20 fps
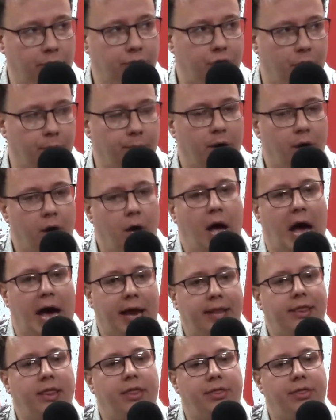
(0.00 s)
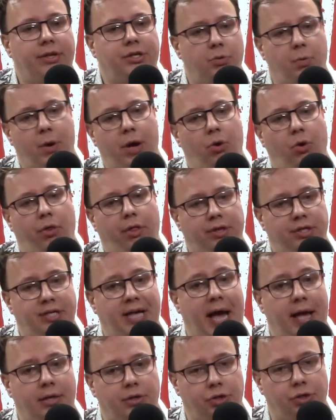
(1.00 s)
So, and I think this is where all this
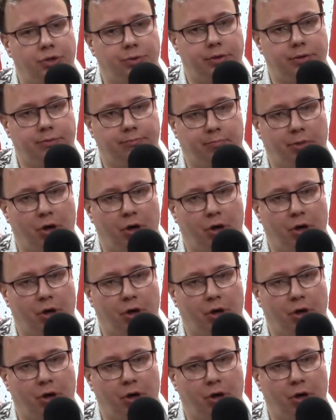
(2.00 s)
can sort of